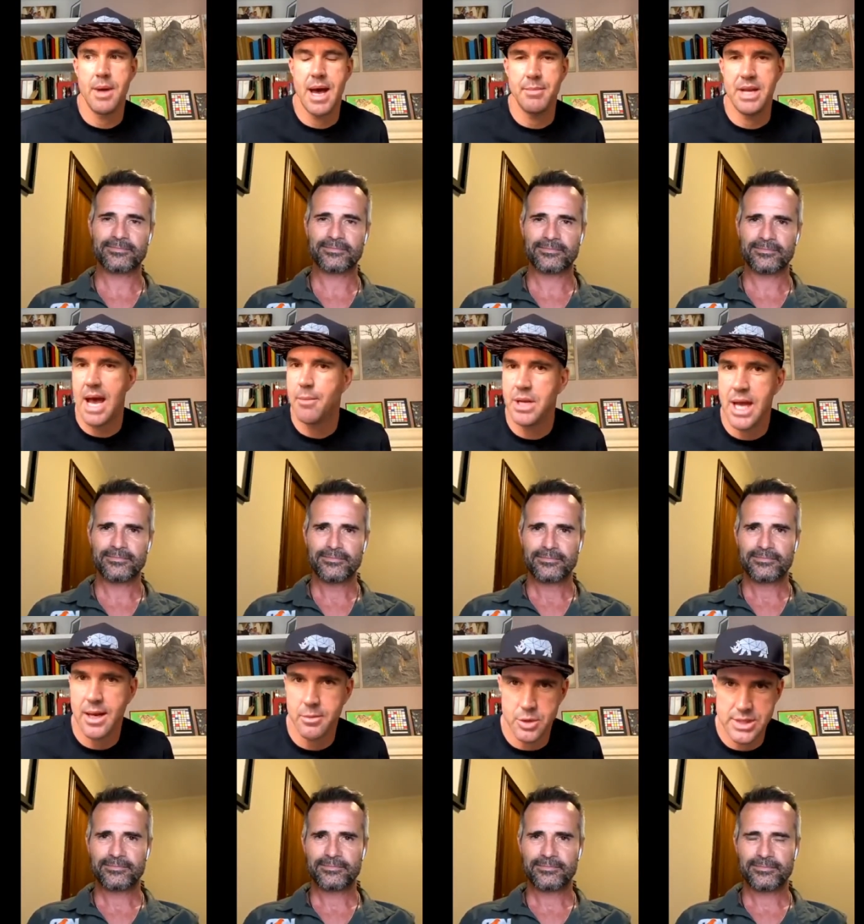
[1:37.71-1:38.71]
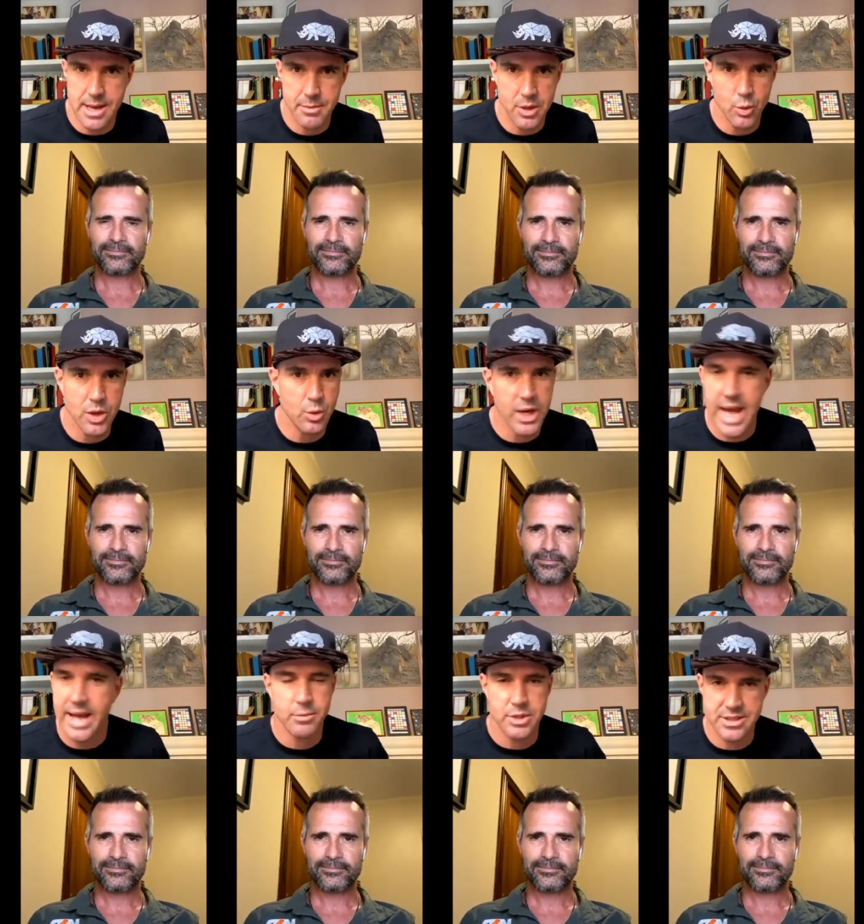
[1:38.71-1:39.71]
Speaker 1: mean how many animals? How many what what
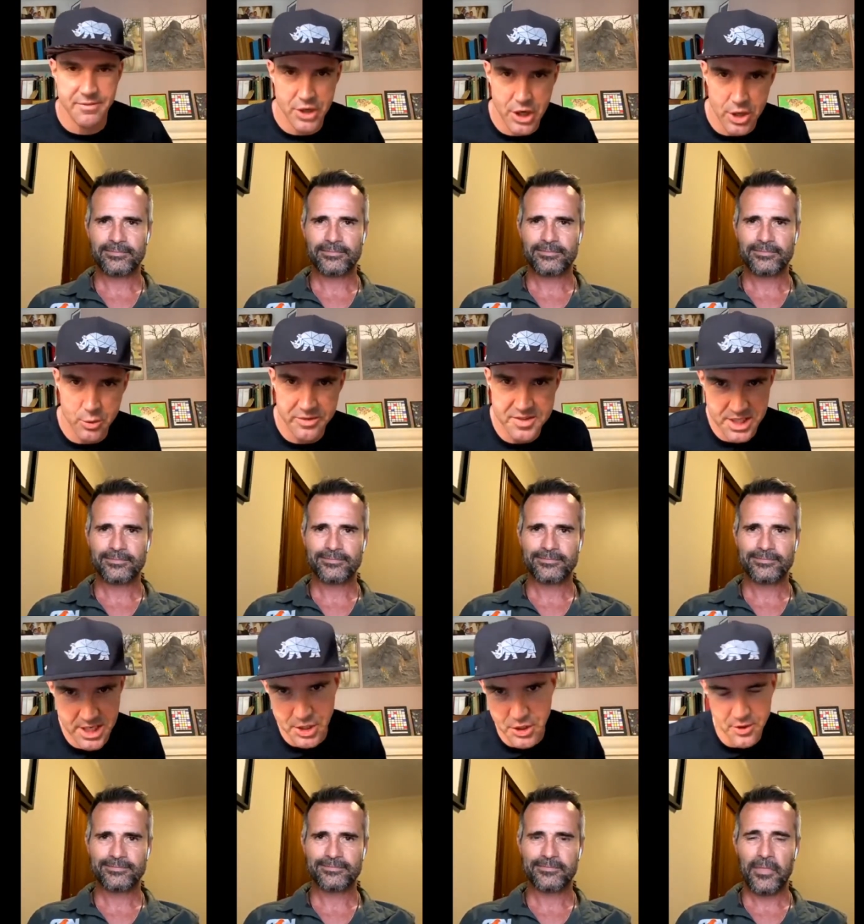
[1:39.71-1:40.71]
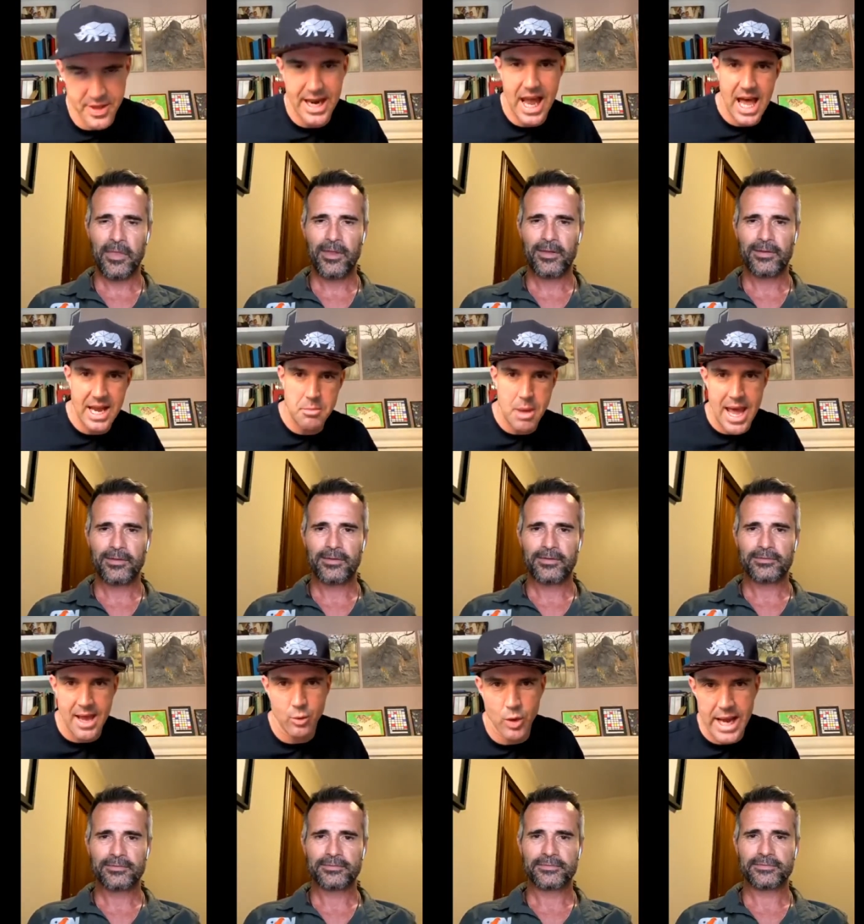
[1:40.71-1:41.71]
animals have you got? We've seen you. You're the lion
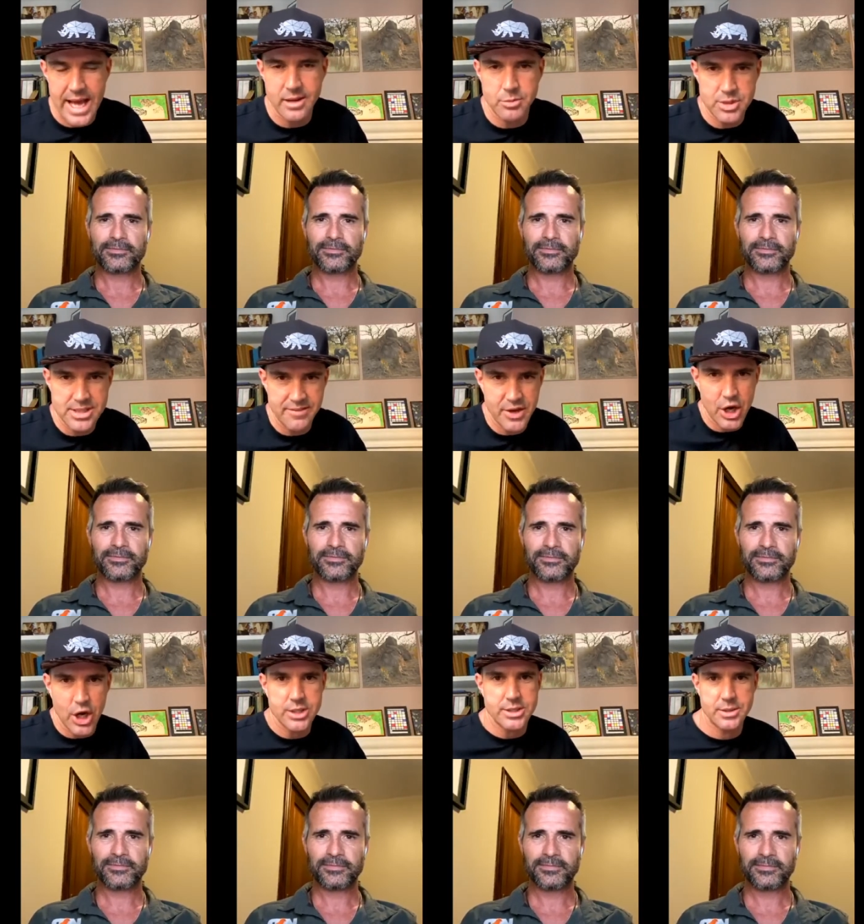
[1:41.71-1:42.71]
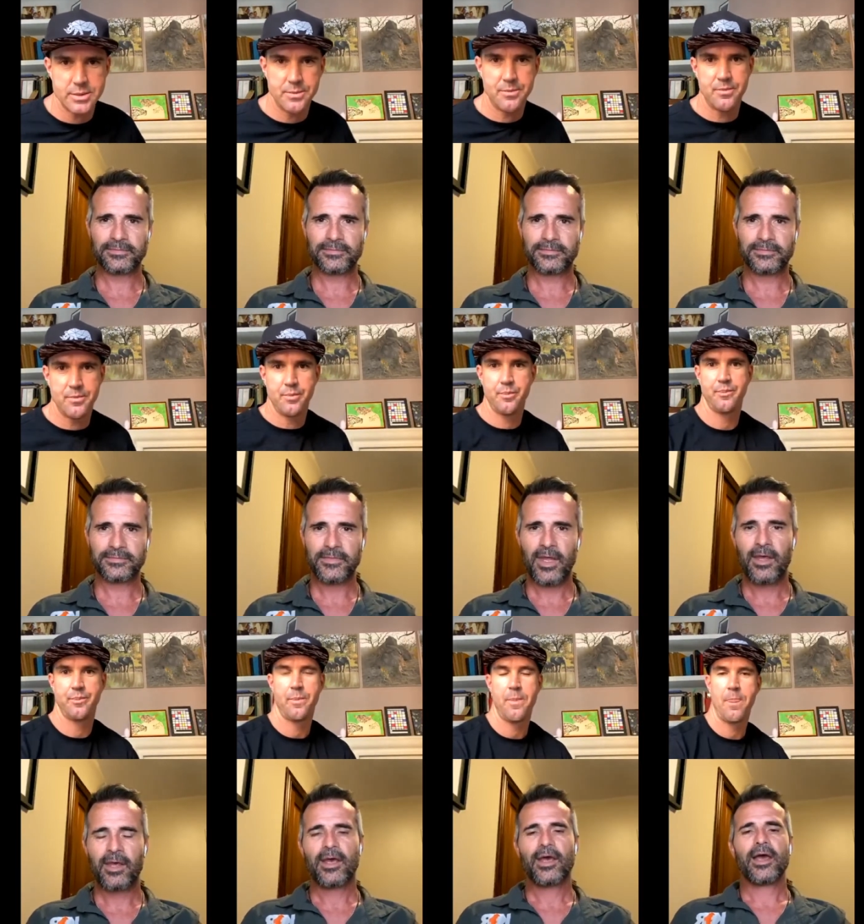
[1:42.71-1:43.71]
man. What animals have you got?
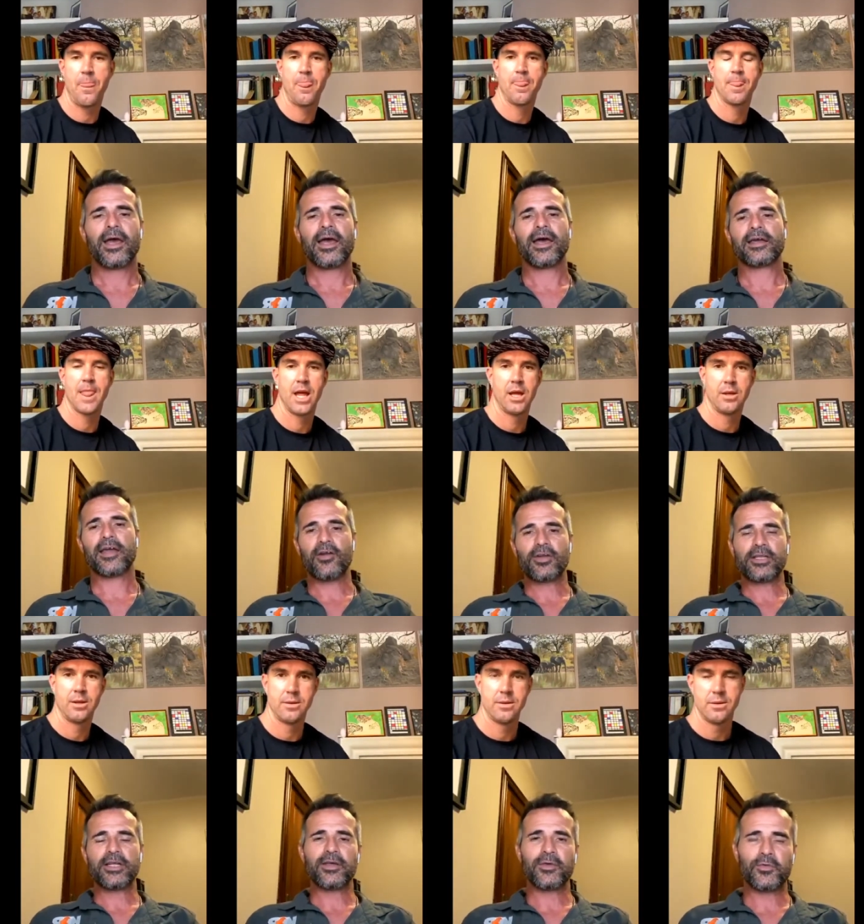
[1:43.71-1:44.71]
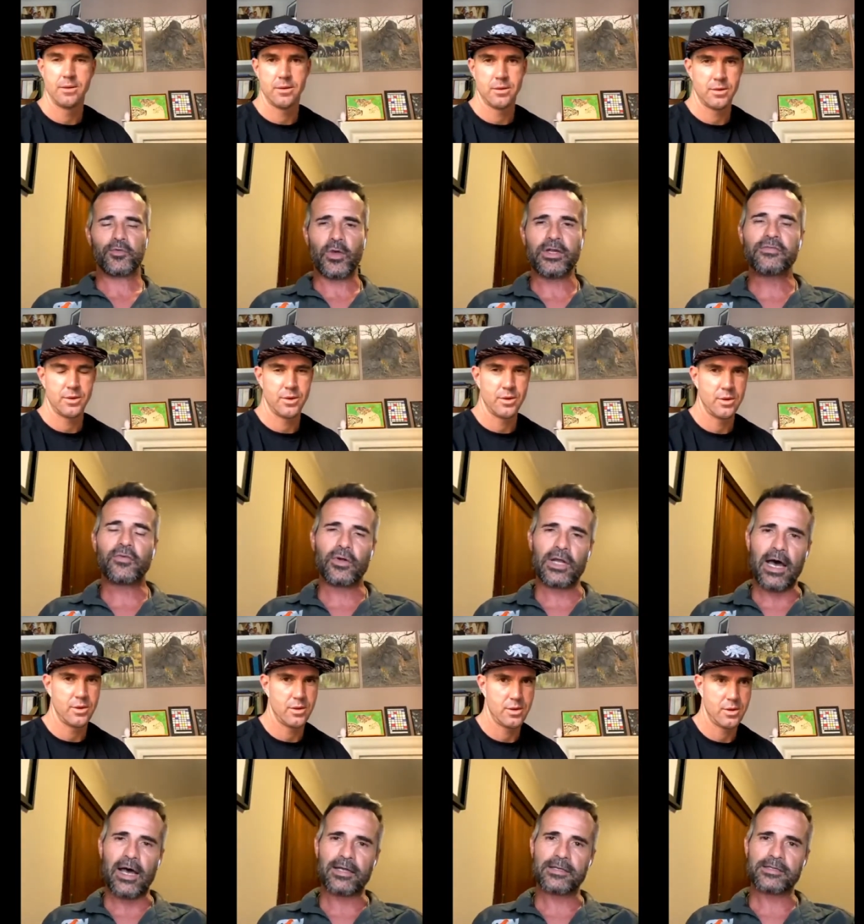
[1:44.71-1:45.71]
Speaker 2: Uh, currently, 24
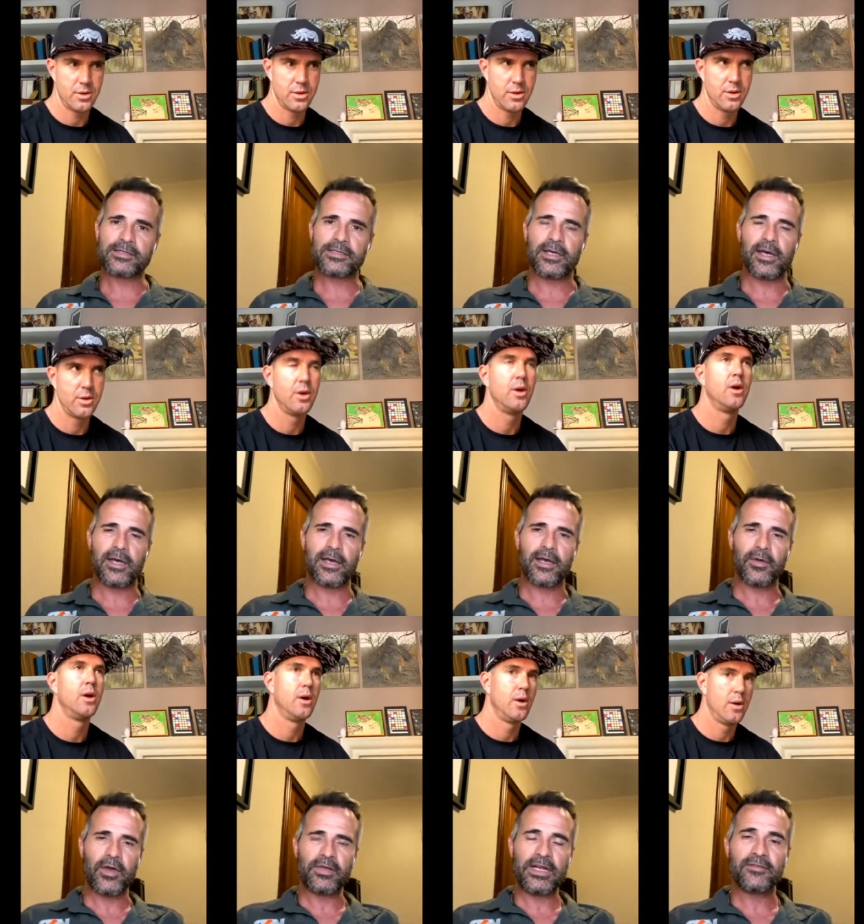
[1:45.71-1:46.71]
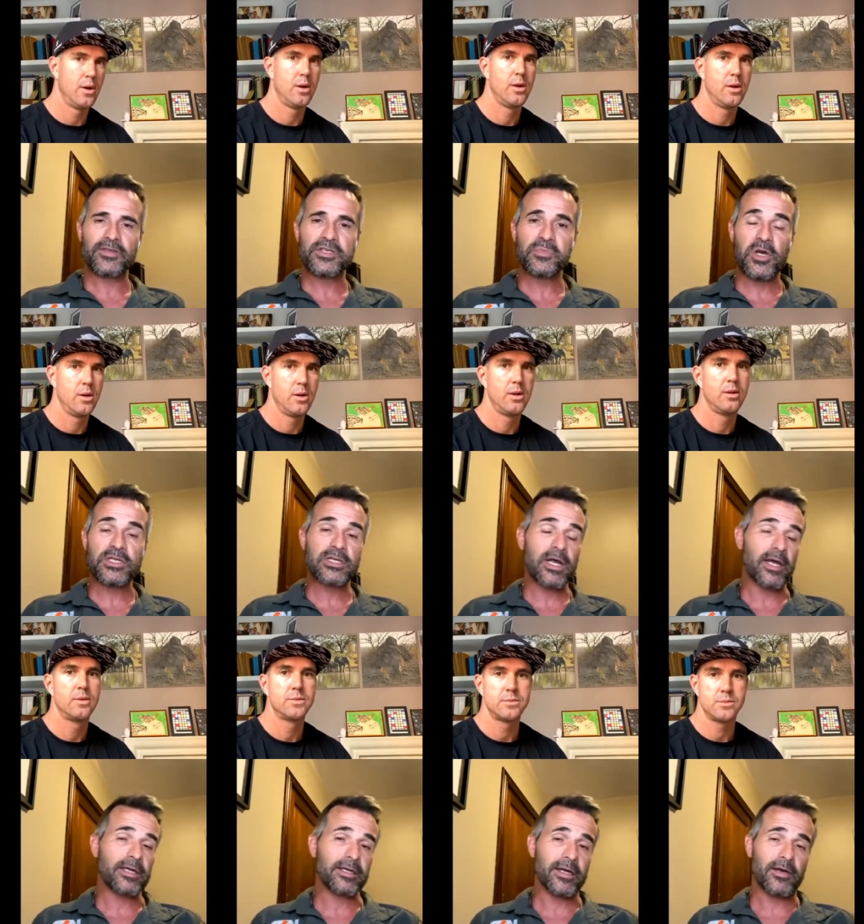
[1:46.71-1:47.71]
lions. Uh, we have 11 spotted
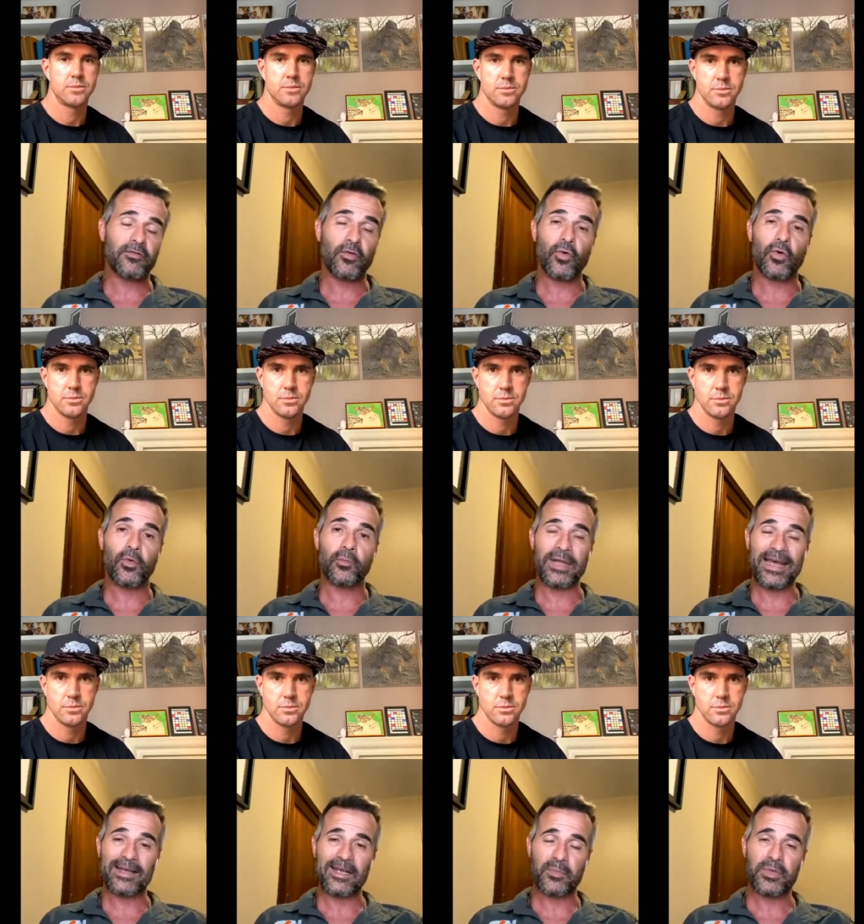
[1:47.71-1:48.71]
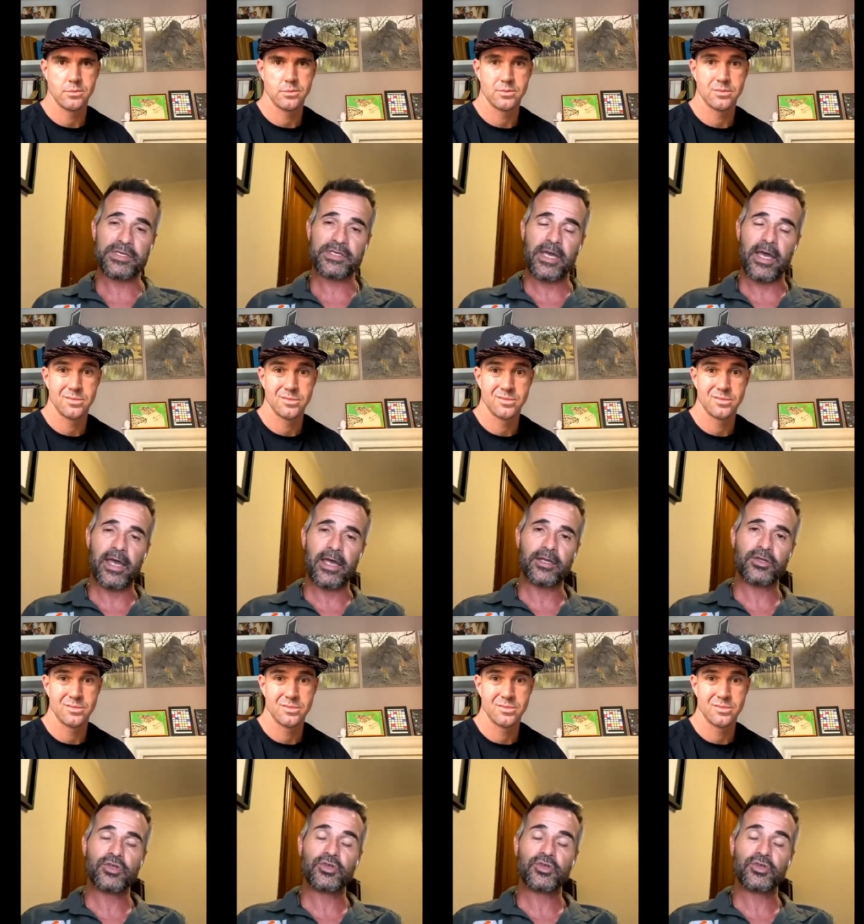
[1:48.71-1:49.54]
hyena, four black leopards, and two